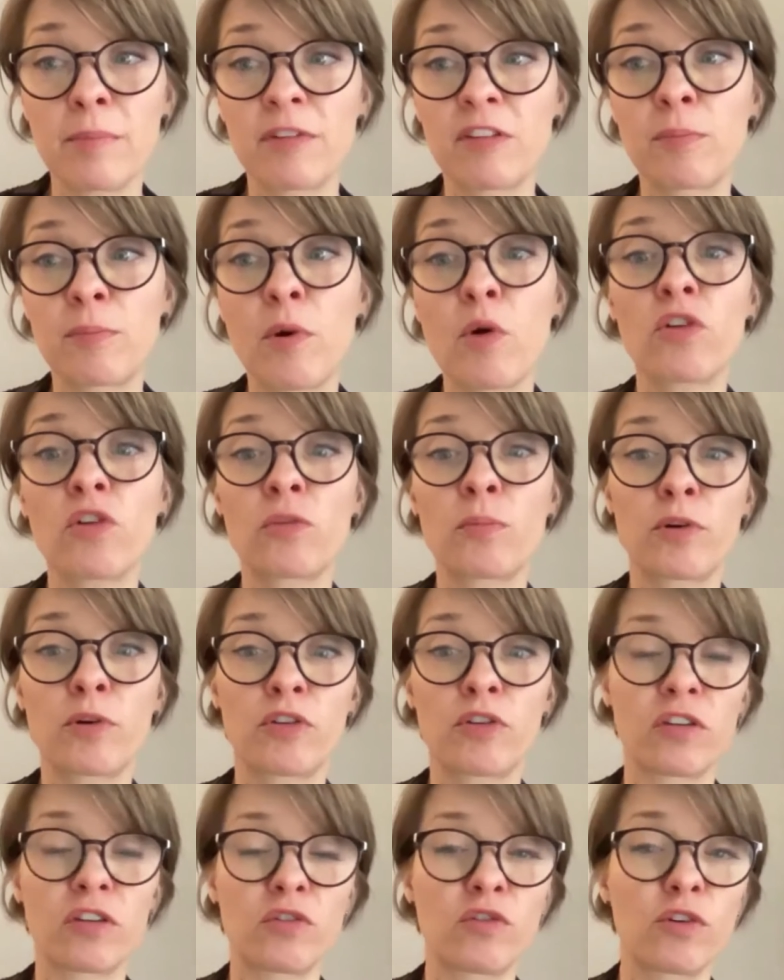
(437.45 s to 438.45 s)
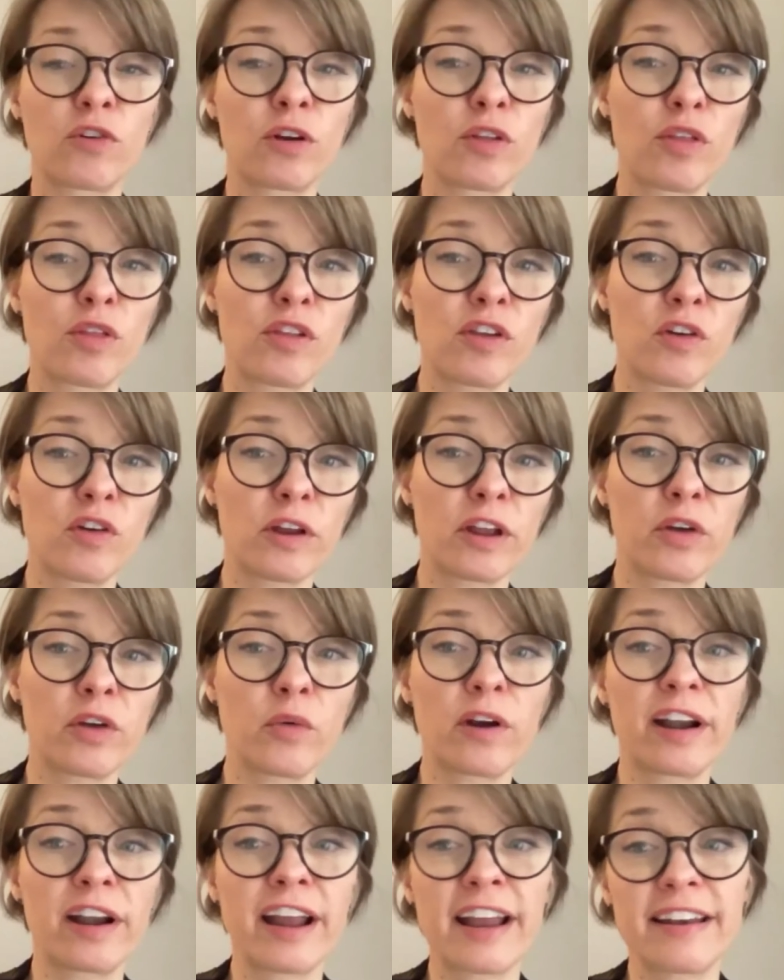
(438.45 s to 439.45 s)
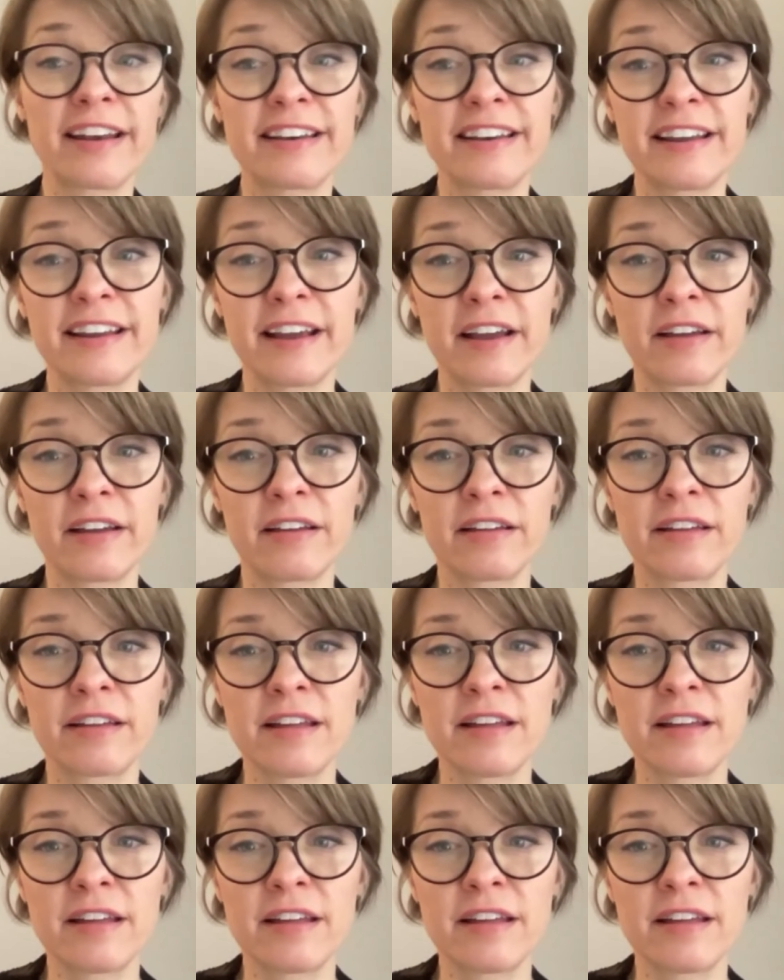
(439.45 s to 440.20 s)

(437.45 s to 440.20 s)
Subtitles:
spokesperson for a theory or an idea.